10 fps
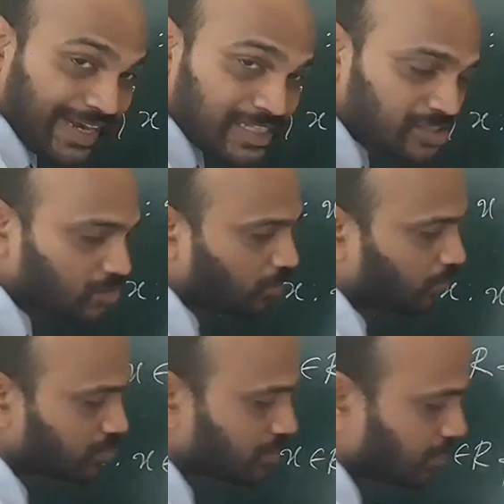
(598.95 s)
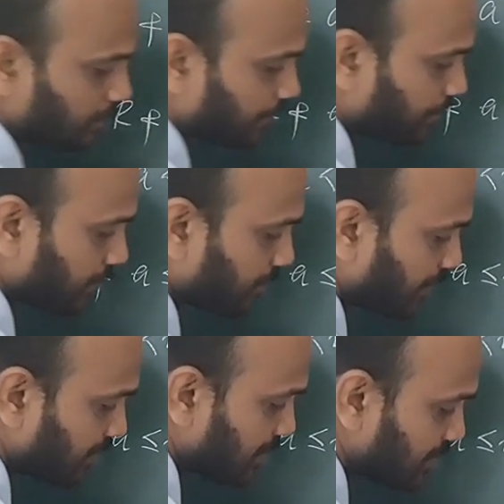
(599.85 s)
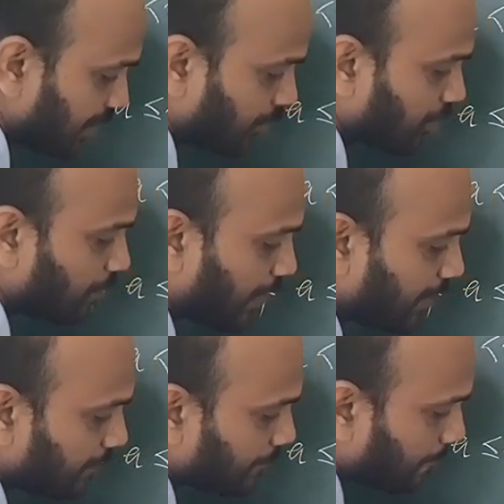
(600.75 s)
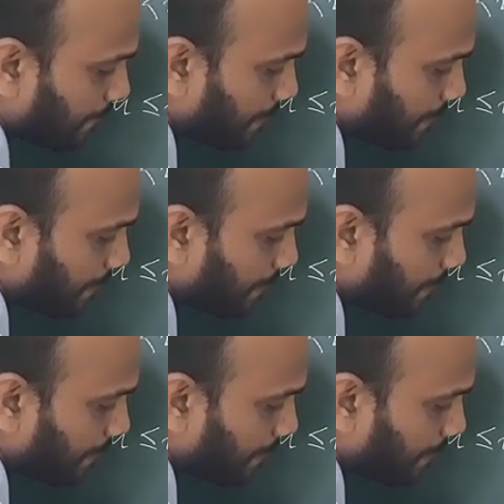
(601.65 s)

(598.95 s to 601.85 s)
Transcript: side is closed, which is denoted by